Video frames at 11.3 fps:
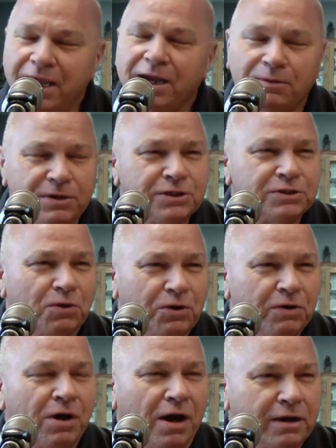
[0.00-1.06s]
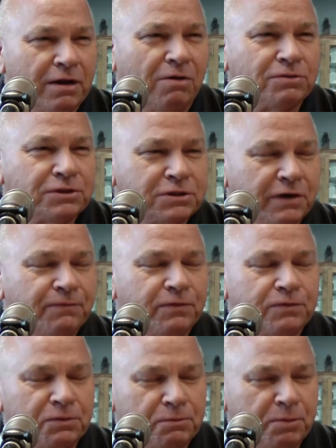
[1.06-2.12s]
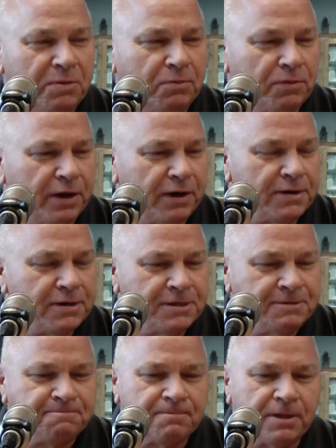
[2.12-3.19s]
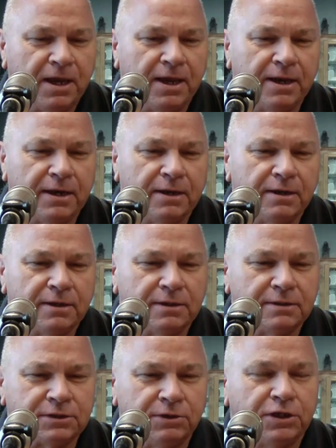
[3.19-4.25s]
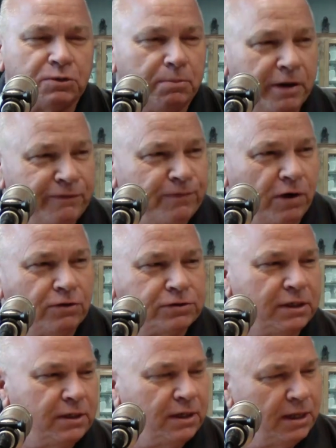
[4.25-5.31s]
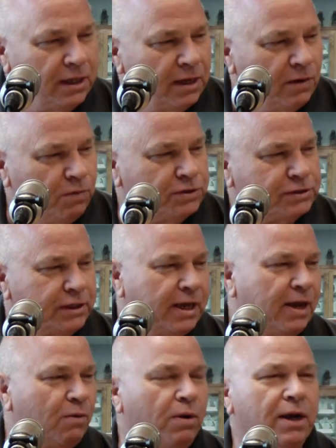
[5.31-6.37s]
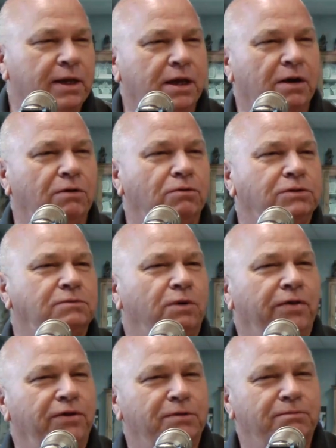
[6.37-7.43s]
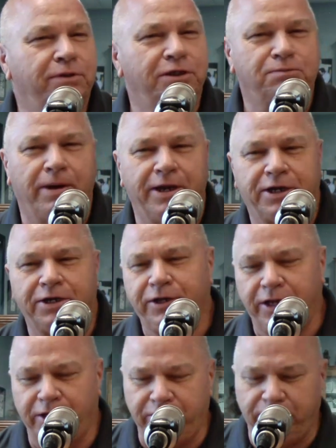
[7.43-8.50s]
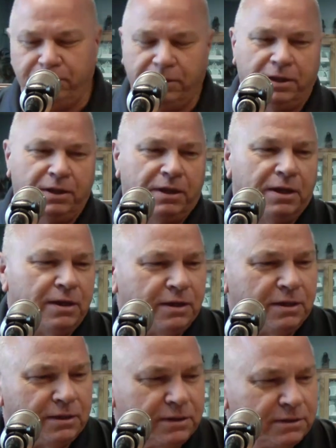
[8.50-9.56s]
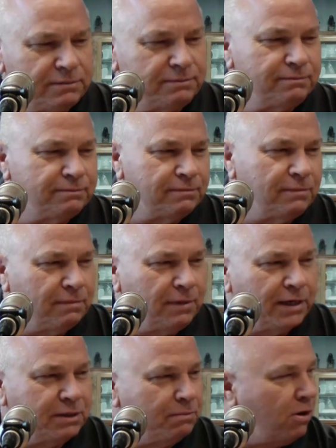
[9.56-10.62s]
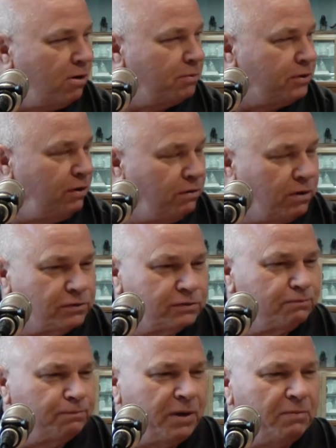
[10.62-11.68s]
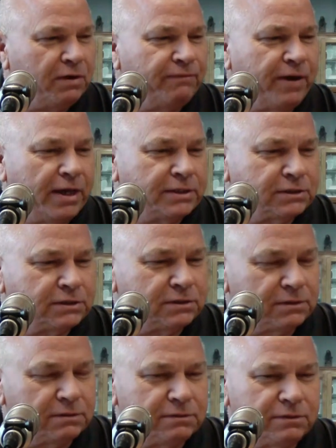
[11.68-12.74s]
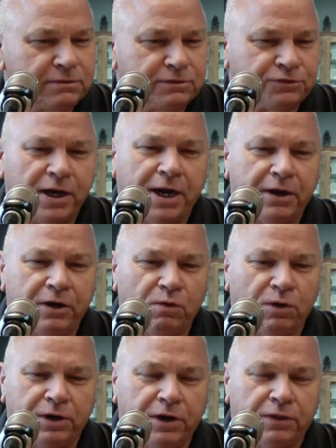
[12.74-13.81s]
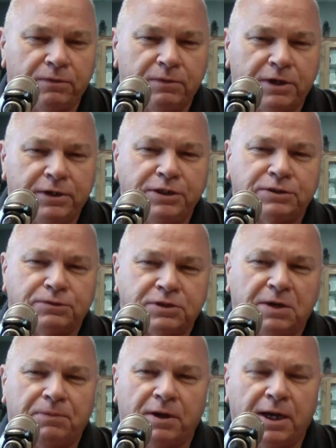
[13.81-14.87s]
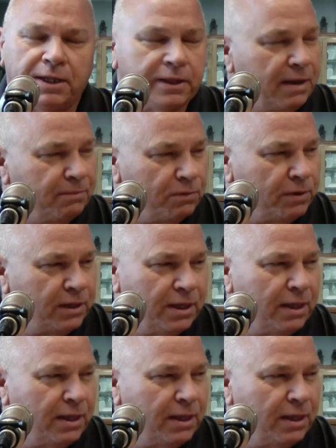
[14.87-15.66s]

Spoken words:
Yeah, we're just going to do hot dogs and stuff with some people there. And so this will be a first, and we'll see how well it goes, and whether this may continue like the barbecue, because people have asked us to try to do another additional something like that. But